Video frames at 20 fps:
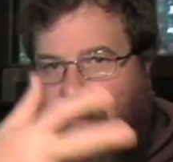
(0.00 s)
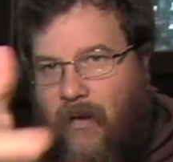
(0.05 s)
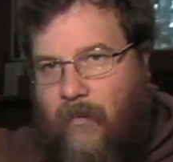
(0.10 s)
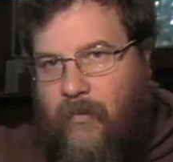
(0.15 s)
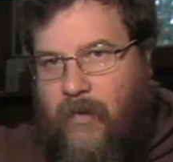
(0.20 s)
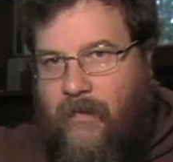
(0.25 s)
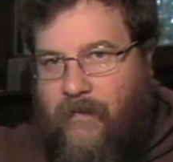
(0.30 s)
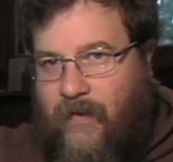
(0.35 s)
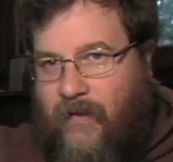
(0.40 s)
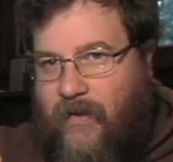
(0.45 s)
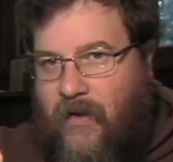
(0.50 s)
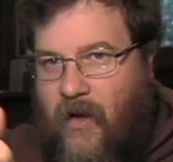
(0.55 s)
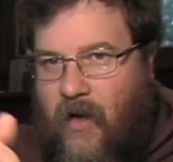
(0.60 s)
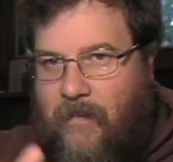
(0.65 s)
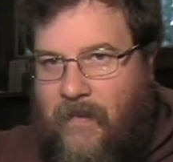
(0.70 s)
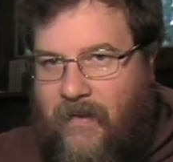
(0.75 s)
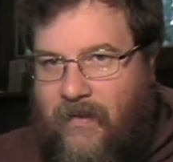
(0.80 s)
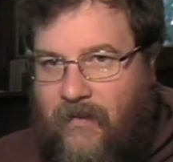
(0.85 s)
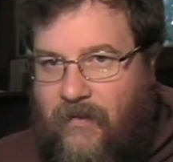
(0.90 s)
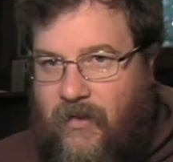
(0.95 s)
I'll briefly talk
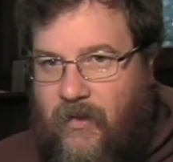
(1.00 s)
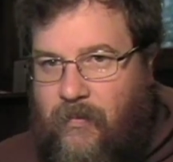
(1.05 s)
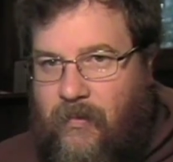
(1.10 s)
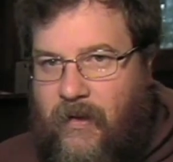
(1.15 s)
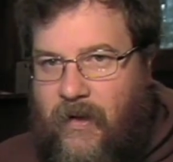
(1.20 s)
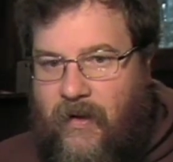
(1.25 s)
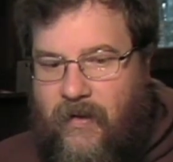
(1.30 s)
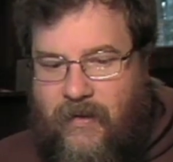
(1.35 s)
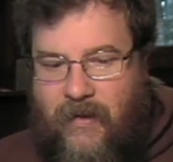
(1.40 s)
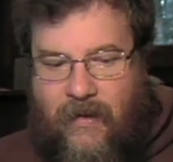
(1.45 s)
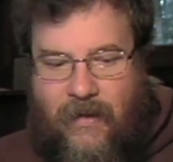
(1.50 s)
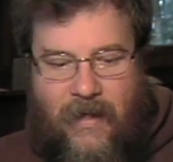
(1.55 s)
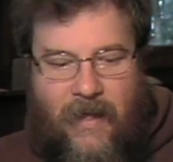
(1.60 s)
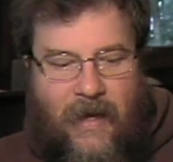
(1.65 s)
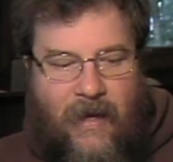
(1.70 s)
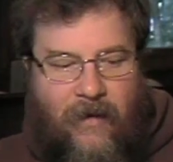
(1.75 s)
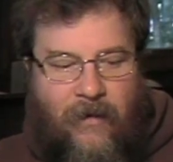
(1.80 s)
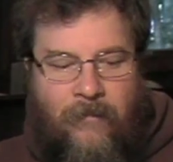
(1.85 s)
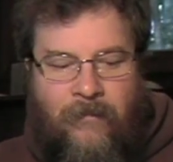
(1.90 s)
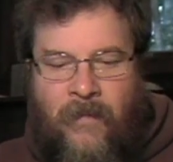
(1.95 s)
about the 2 players at the
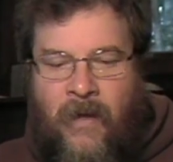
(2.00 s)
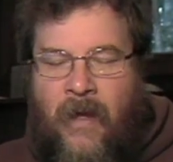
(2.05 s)
end.